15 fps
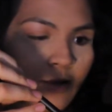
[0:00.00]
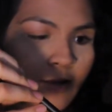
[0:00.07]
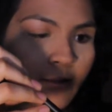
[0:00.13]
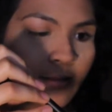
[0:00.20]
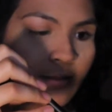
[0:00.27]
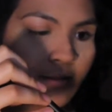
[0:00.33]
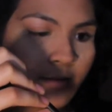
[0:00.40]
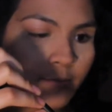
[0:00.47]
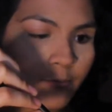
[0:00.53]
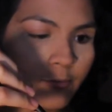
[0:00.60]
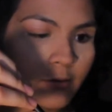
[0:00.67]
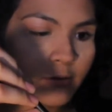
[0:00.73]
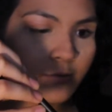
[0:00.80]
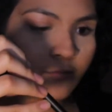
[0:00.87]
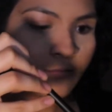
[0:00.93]
I am
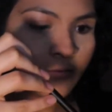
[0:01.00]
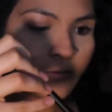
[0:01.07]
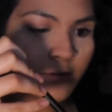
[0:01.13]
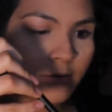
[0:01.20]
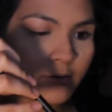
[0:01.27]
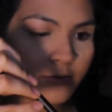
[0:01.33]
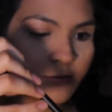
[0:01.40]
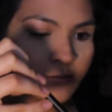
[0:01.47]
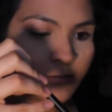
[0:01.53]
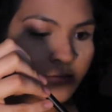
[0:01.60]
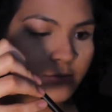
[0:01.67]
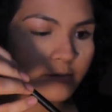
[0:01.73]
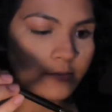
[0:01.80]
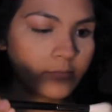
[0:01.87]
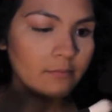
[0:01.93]
ready for
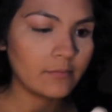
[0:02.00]
this.